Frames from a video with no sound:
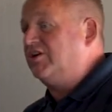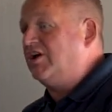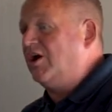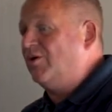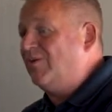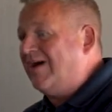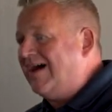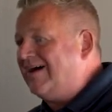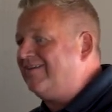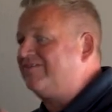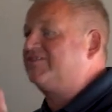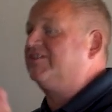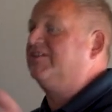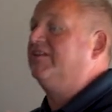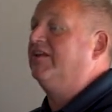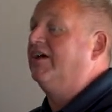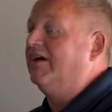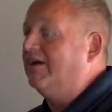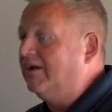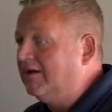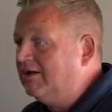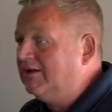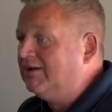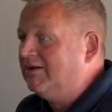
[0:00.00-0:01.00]
go after
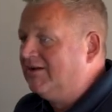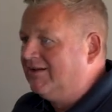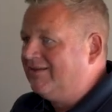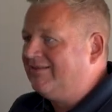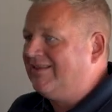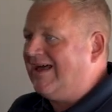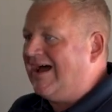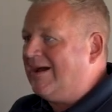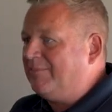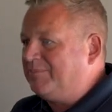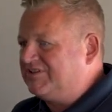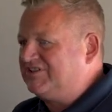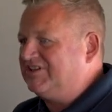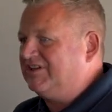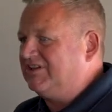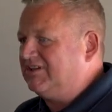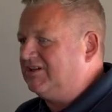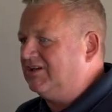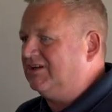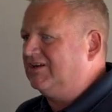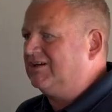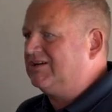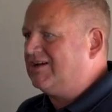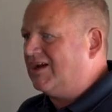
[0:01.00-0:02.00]
the, that
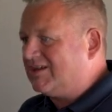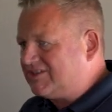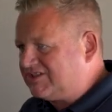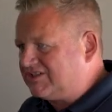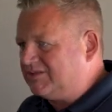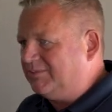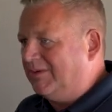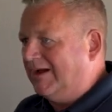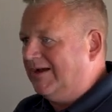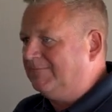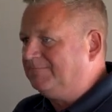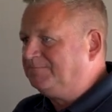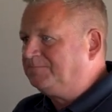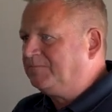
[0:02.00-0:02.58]
particular customer?